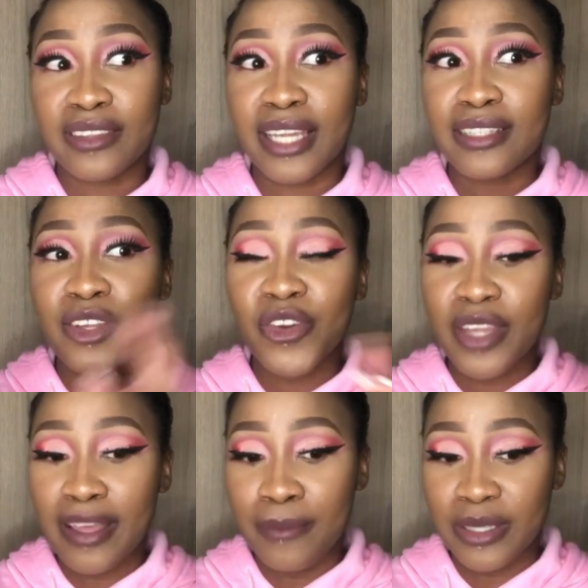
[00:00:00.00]
That
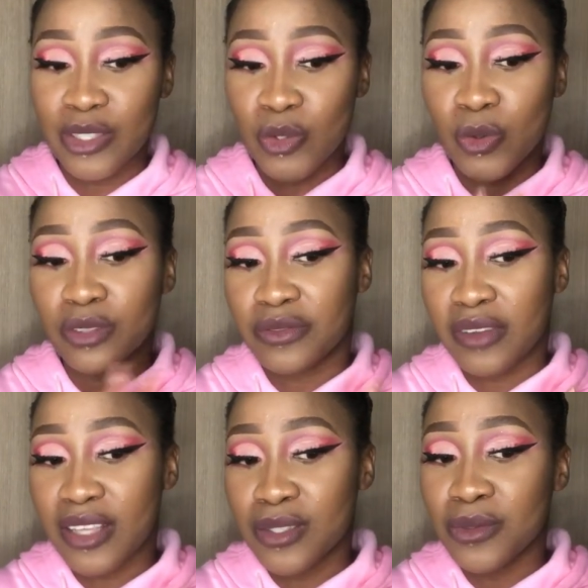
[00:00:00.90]
courier company is called
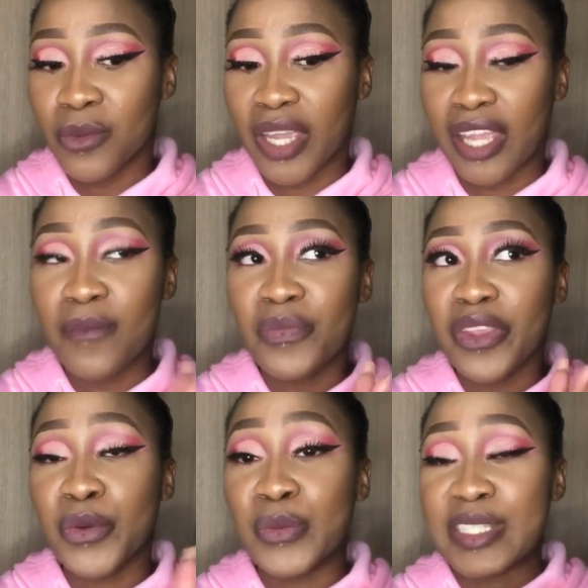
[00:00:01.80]
Fastway.
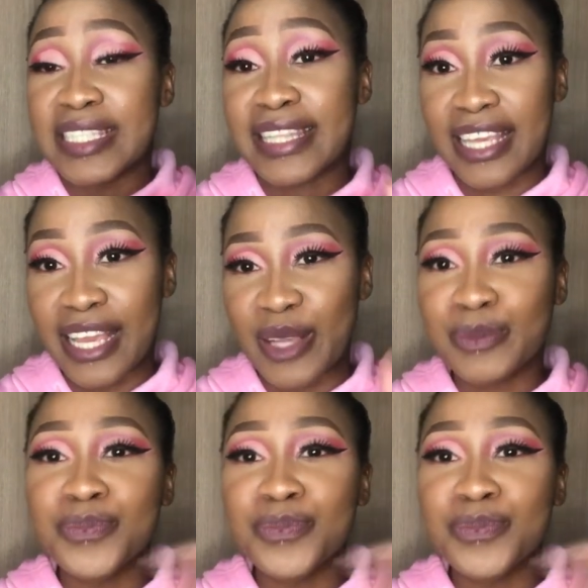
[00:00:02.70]
It was there.